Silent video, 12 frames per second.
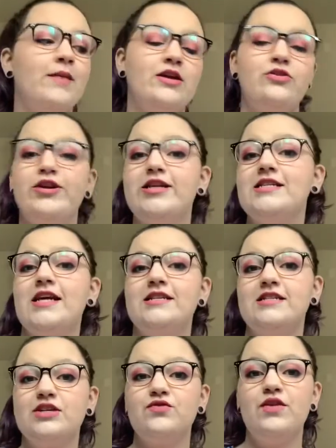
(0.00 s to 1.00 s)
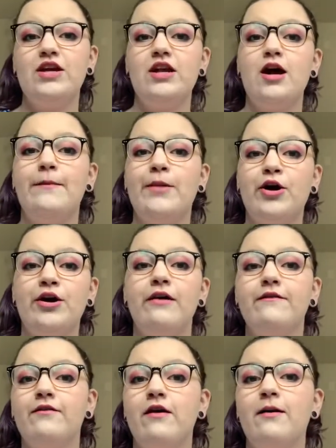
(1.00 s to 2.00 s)
and you need to stay 6 feet
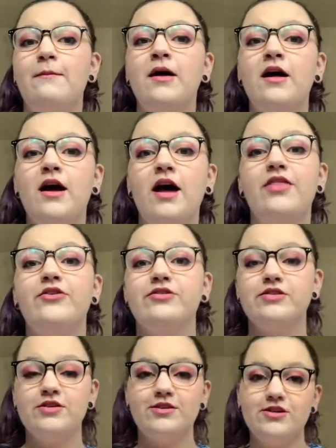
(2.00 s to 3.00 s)
apart from others.